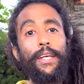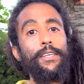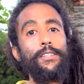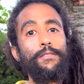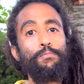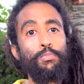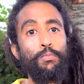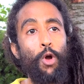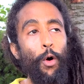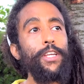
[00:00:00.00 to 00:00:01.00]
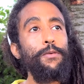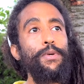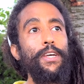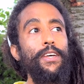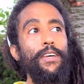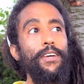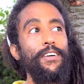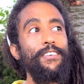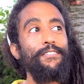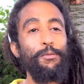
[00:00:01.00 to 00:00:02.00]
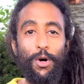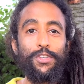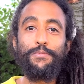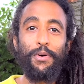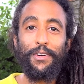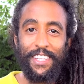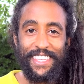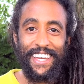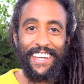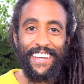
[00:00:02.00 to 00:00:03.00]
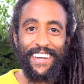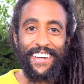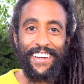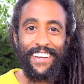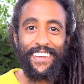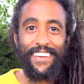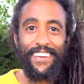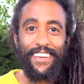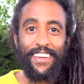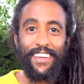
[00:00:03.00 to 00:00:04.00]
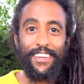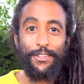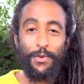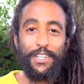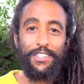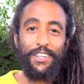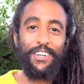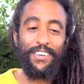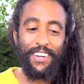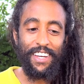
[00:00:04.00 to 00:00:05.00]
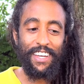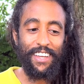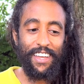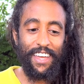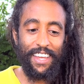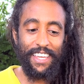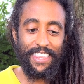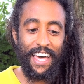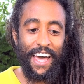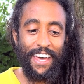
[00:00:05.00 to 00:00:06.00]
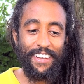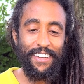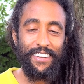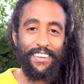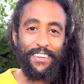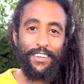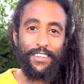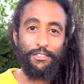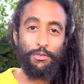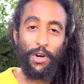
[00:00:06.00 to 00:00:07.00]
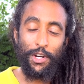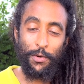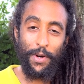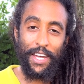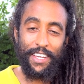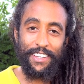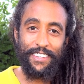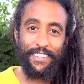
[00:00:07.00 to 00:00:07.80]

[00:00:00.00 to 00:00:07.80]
is going to be the most important thing. Because once you can get that squared away,